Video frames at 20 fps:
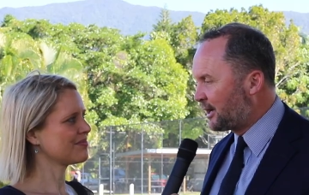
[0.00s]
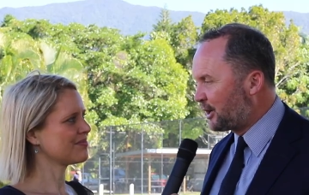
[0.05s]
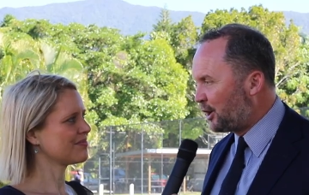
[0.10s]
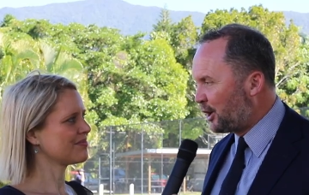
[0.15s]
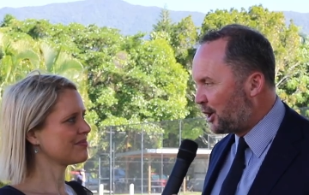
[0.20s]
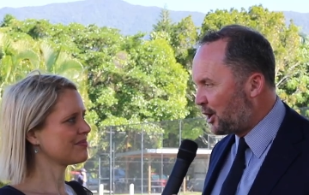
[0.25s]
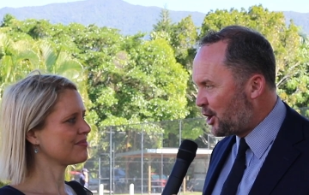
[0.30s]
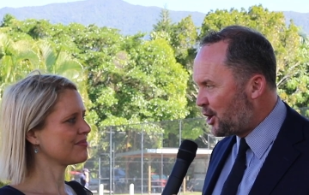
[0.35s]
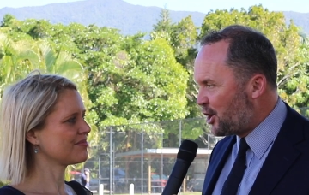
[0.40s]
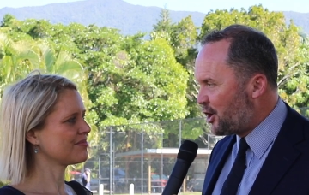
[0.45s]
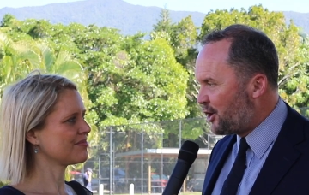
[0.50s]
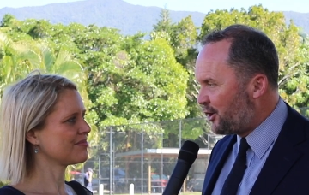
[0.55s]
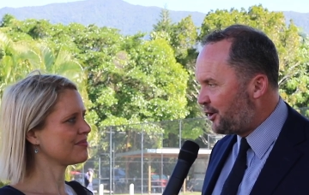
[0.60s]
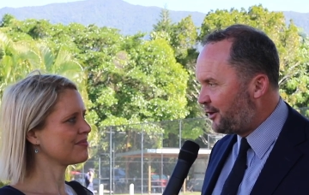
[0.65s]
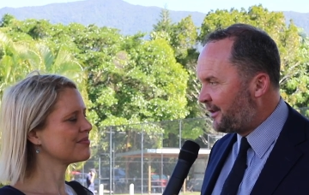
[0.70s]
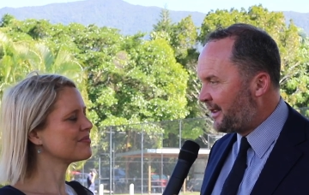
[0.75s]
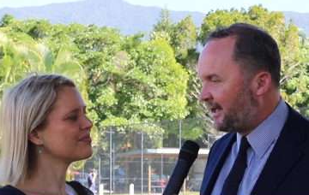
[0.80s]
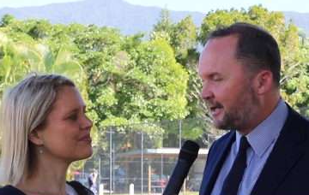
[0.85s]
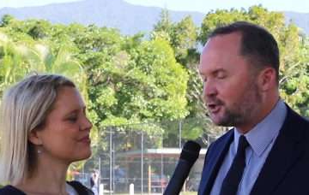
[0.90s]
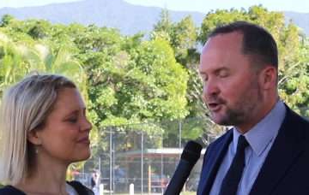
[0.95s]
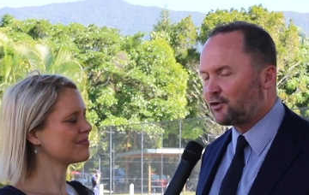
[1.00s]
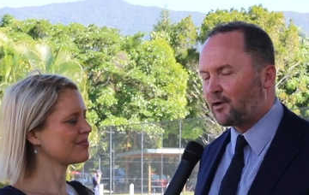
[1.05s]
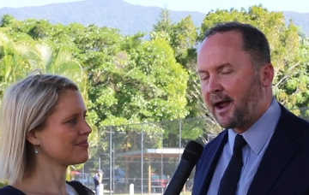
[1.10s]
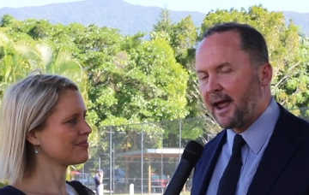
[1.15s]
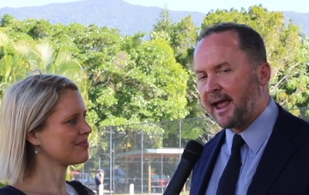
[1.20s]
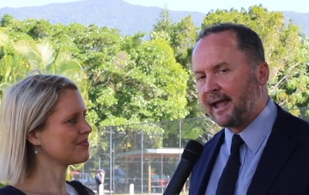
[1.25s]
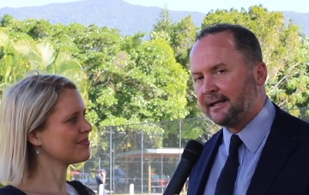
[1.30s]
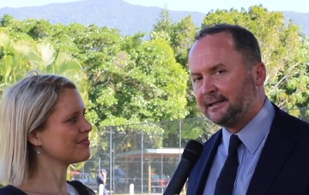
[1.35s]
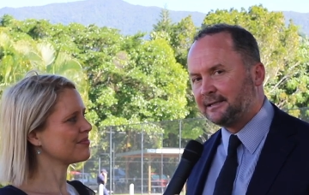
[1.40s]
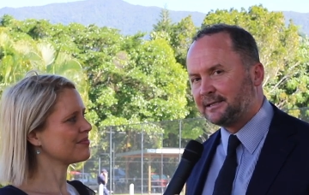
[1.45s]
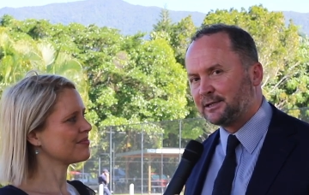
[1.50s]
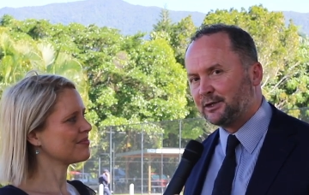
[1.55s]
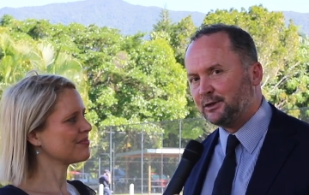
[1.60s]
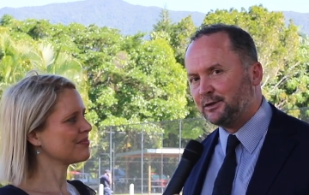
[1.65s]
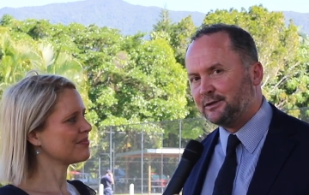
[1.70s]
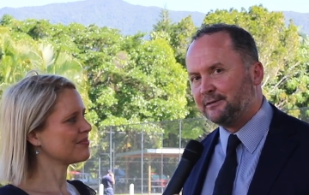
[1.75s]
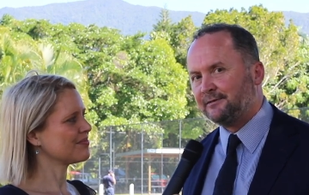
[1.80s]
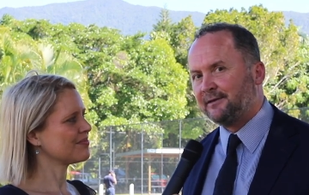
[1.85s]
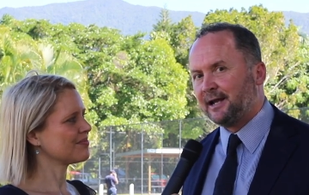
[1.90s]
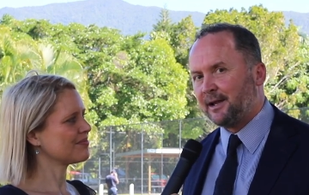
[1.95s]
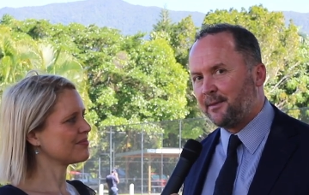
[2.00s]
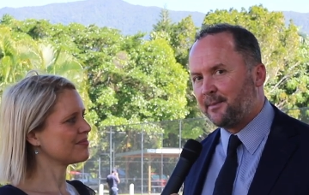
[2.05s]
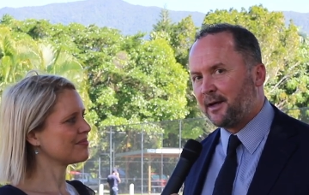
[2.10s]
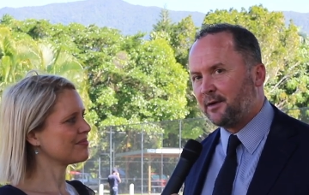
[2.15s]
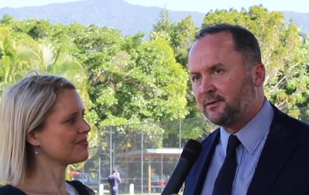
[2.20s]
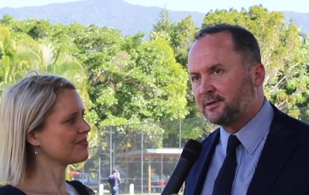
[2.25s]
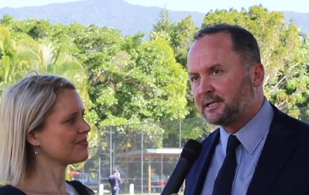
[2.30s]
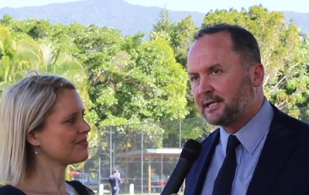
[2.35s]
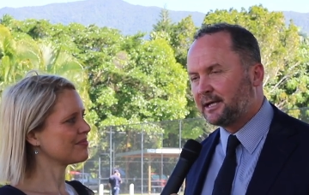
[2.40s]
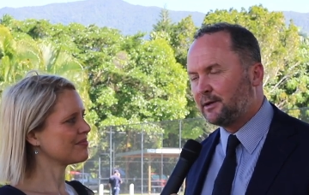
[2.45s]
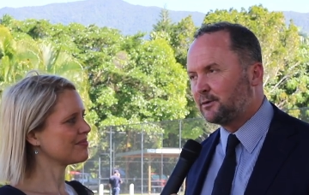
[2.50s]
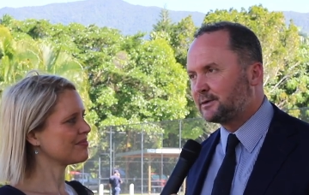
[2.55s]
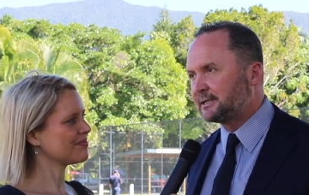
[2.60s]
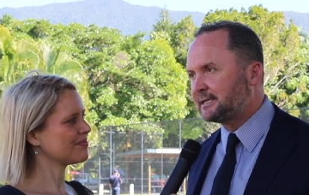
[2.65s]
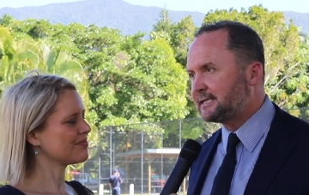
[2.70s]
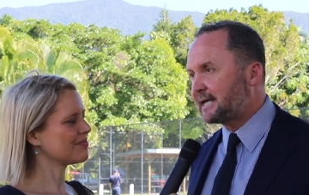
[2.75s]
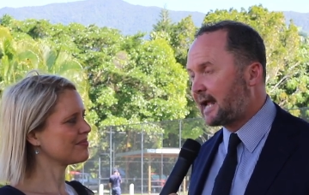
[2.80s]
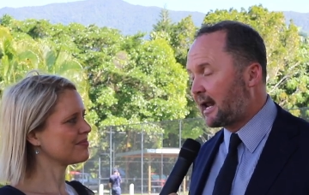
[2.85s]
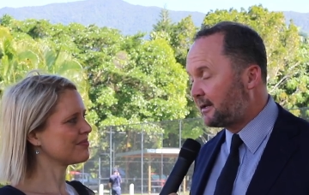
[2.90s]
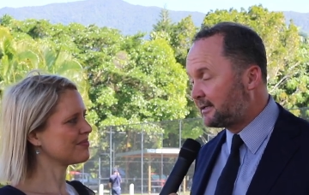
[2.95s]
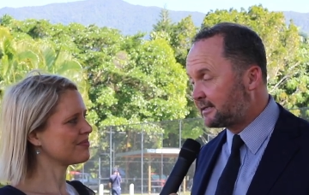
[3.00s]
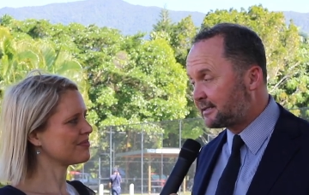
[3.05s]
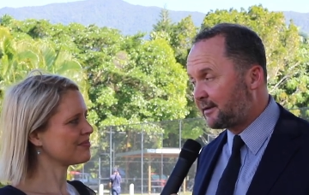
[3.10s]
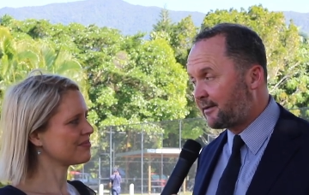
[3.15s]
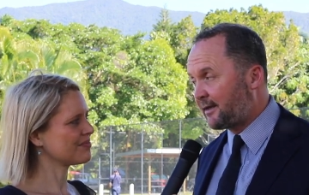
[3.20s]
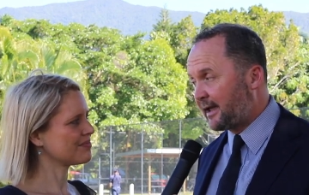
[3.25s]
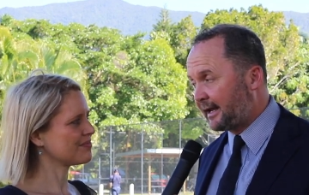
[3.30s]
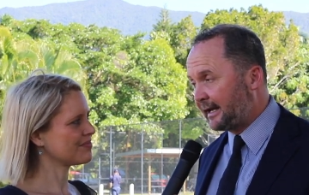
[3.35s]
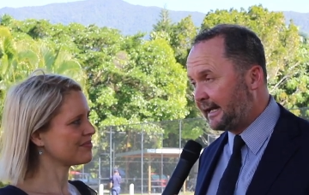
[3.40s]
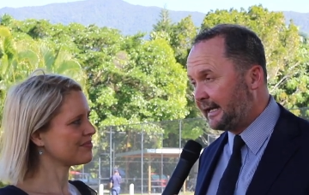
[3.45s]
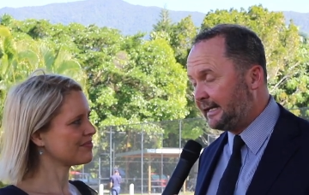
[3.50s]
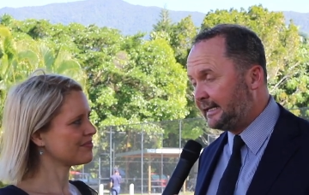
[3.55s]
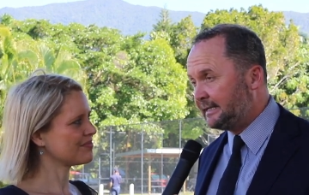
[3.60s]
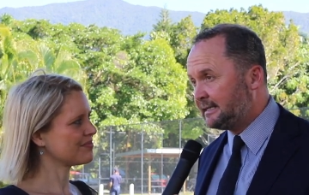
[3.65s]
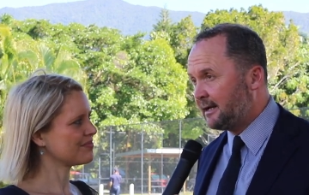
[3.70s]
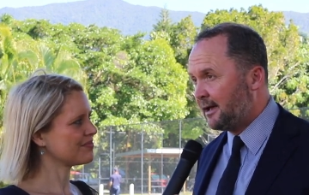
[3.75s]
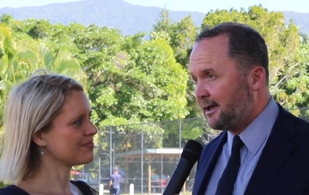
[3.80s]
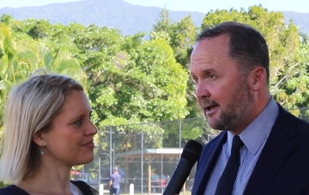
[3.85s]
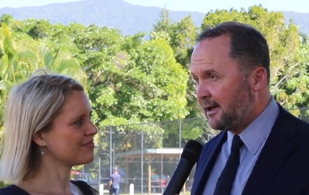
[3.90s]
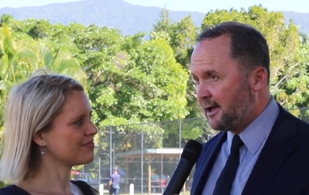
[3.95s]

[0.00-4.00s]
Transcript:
Speaker 1: can learn their trades and develop those skills and talents that they need.